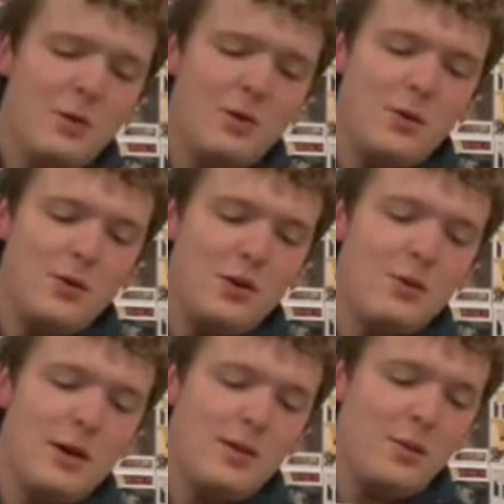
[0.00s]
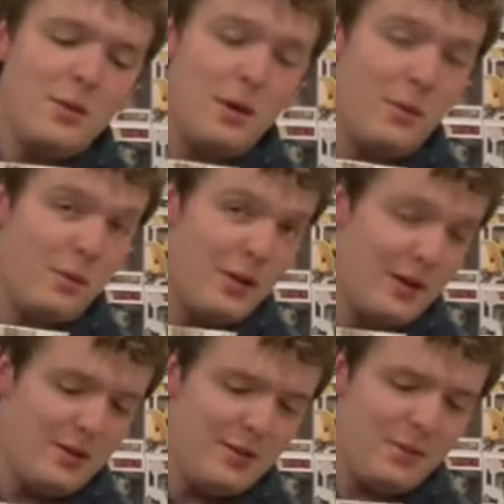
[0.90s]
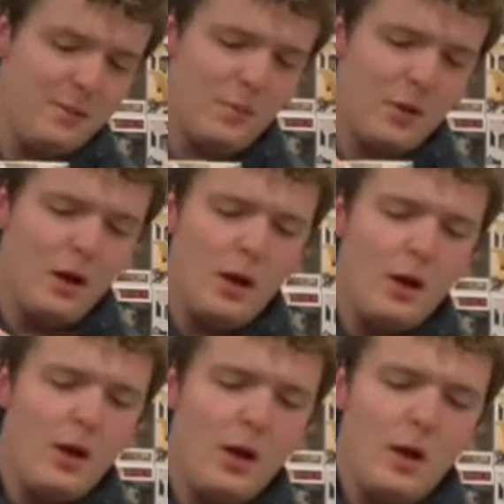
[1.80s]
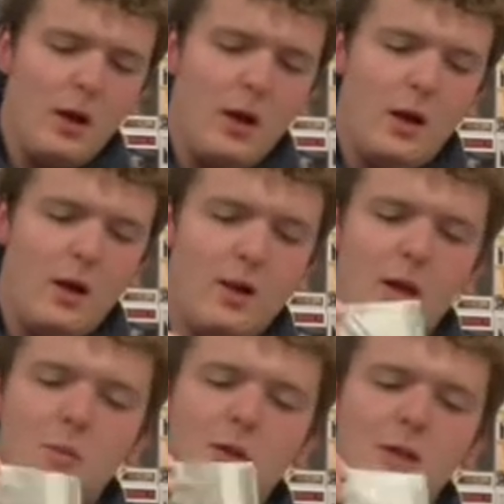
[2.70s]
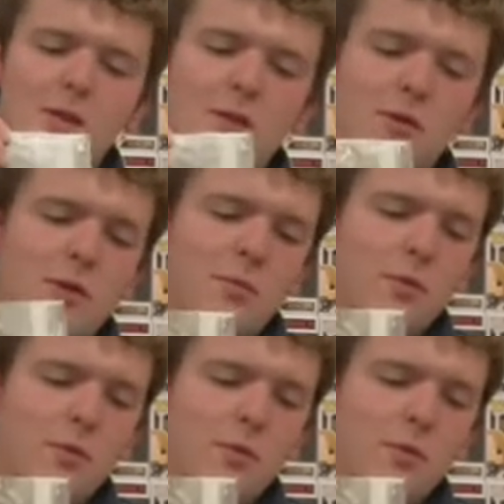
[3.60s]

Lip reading: was a US only release. And they come in like these little,